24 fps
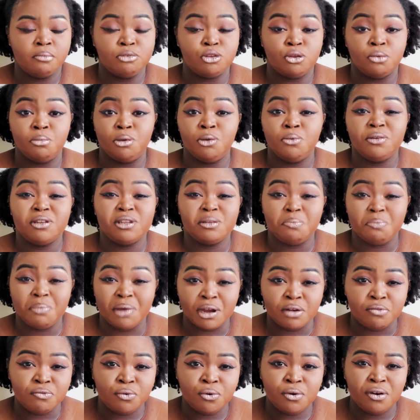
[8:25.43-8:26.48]
So be
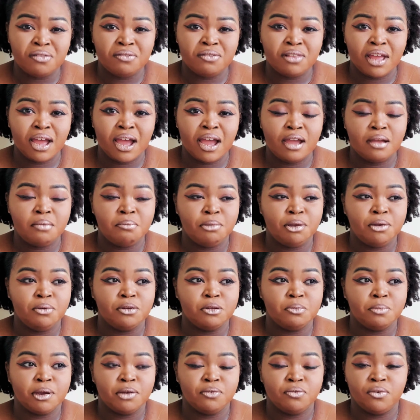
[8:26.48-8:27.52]
respectful of that, and be
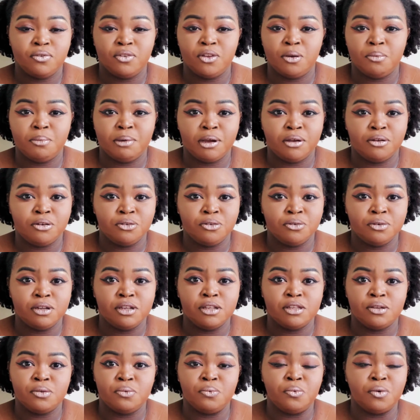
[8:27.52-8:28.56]
respectful of their boundaries
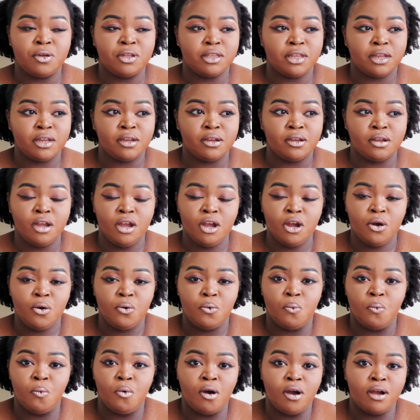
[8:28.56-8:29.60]
and what they
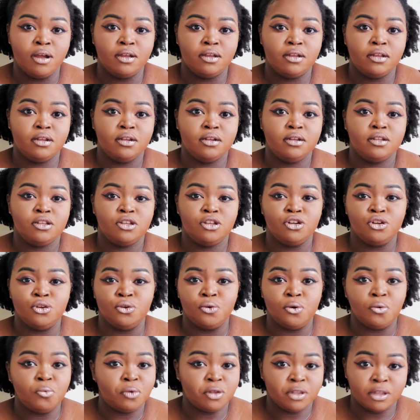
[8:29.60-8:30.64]
want to
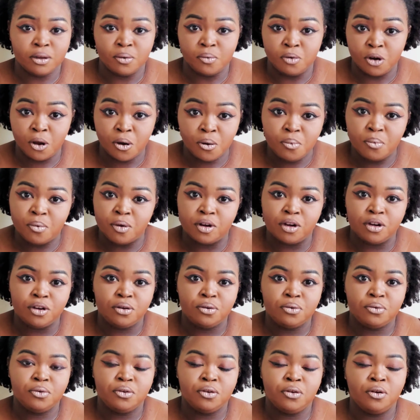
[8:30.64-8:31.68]
do and what they don't want to do.
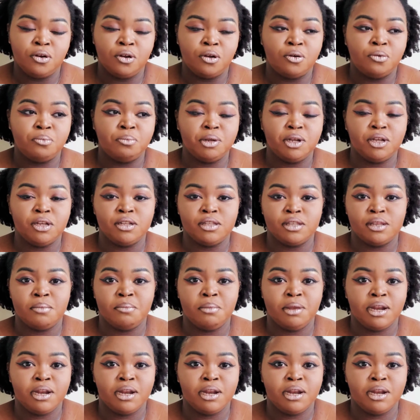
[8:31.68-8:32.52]
Because